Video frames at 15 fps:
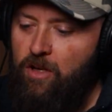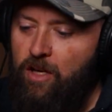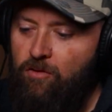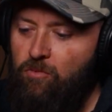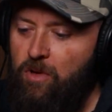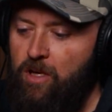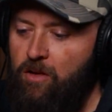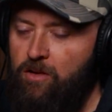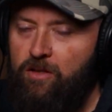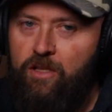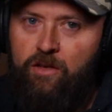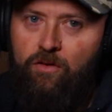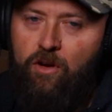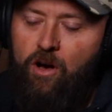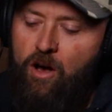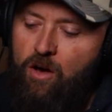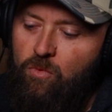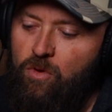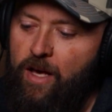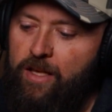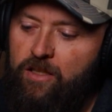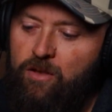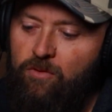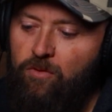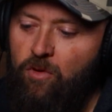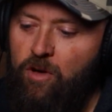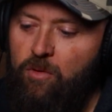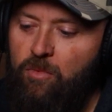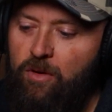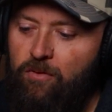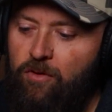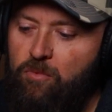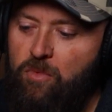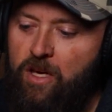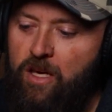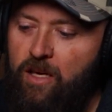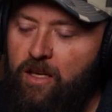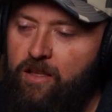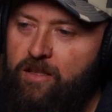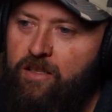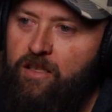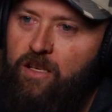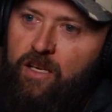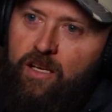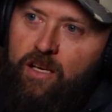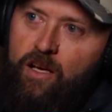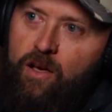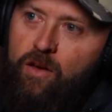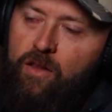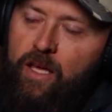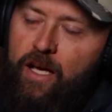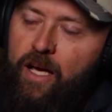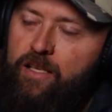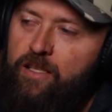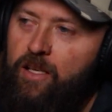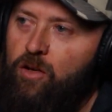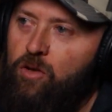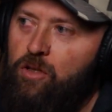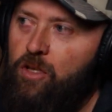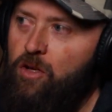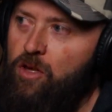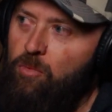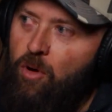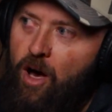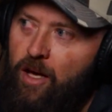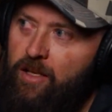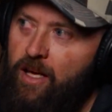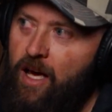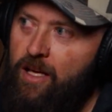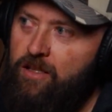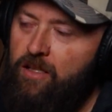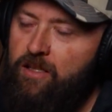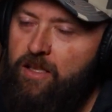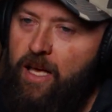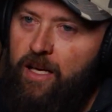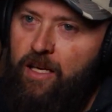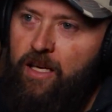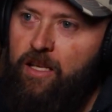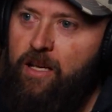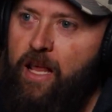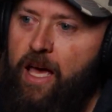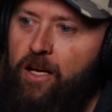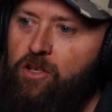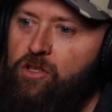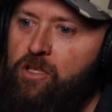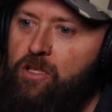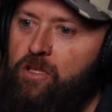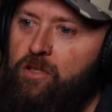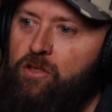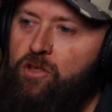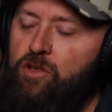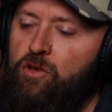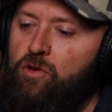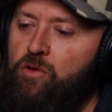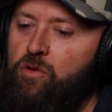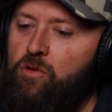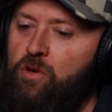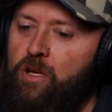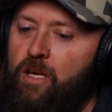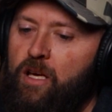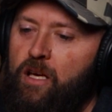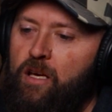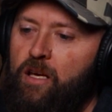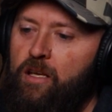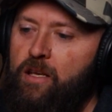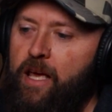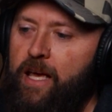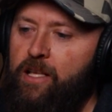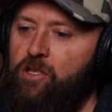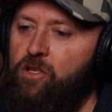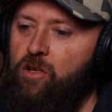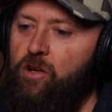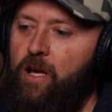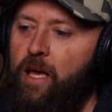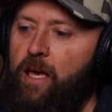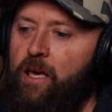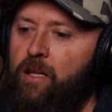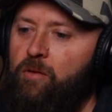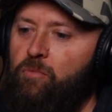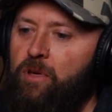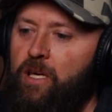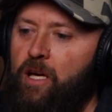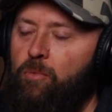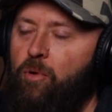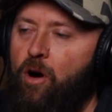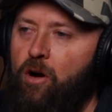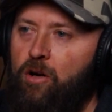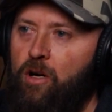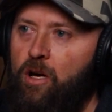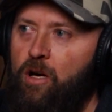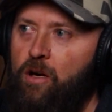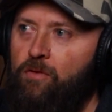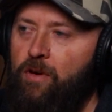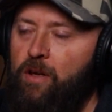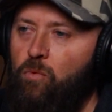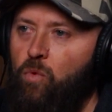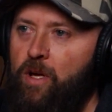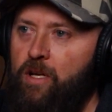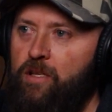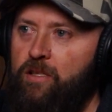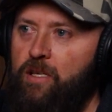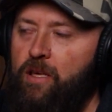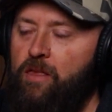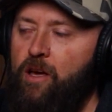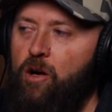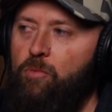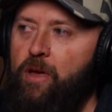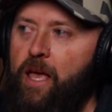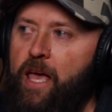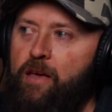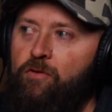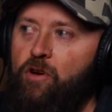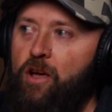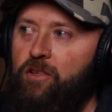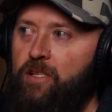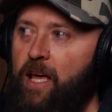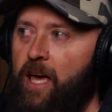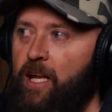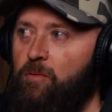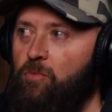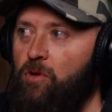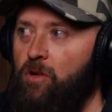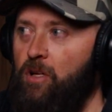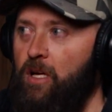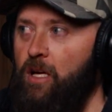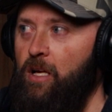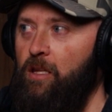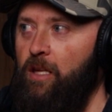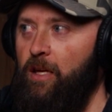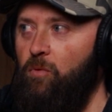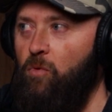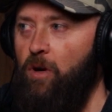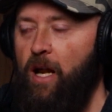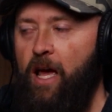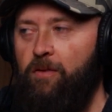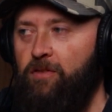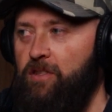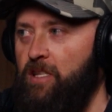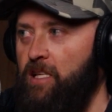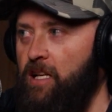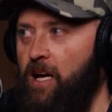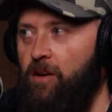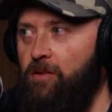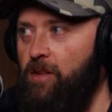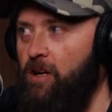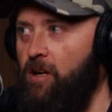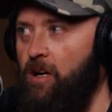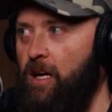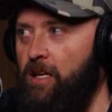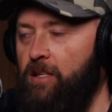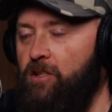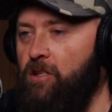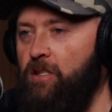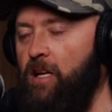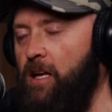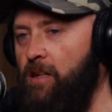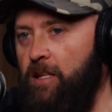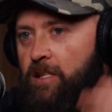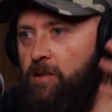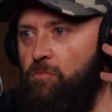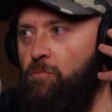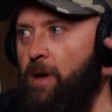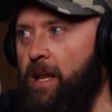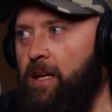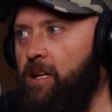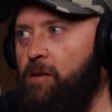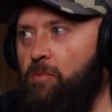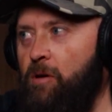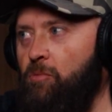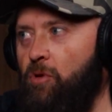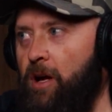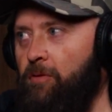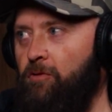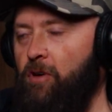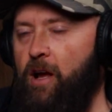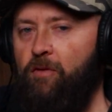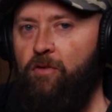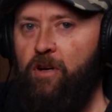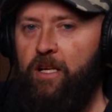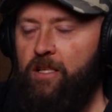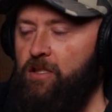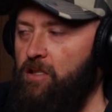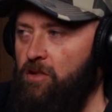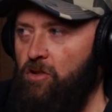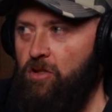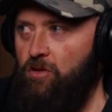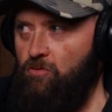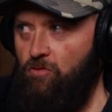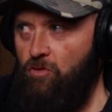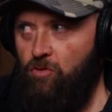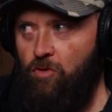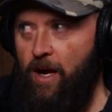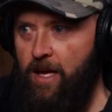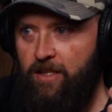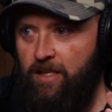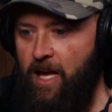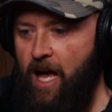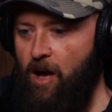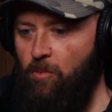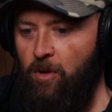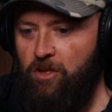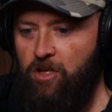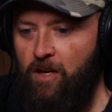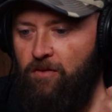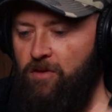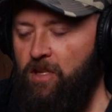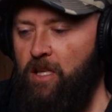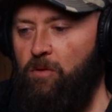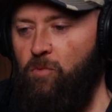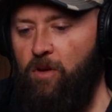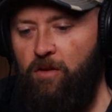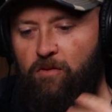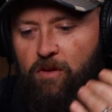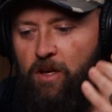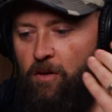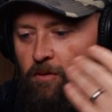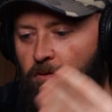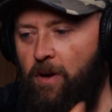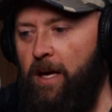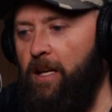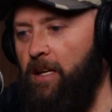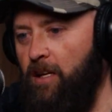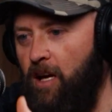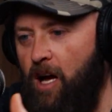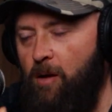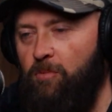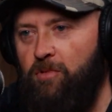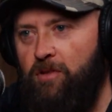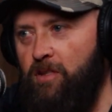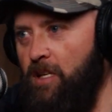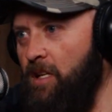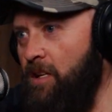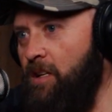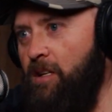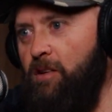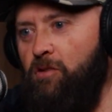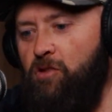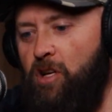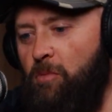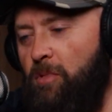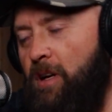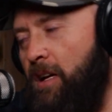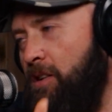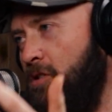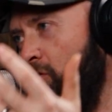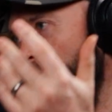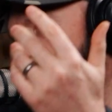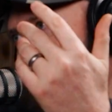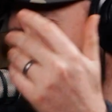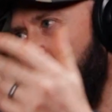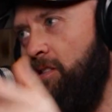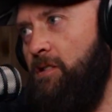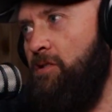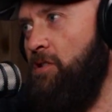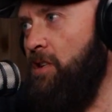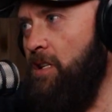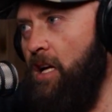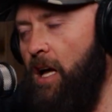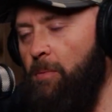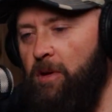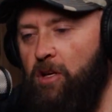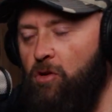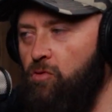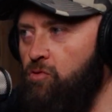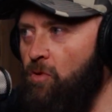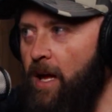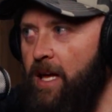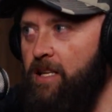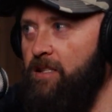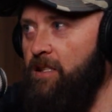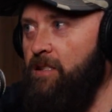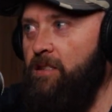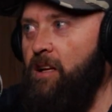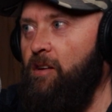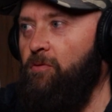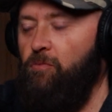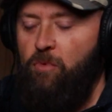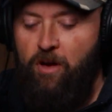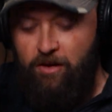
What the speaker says: give me or Steve a call and we'll answer them for you. But for me, it's like I said earlier in the podcast, it's that connection to nature and being a part of and witnessing their behavior as an animal. Like what I've seen out there, it's embedded in my brain forever. And it's just crazy how much I've seen with, fighting cubs, jumping out of trees, or crazy stuff.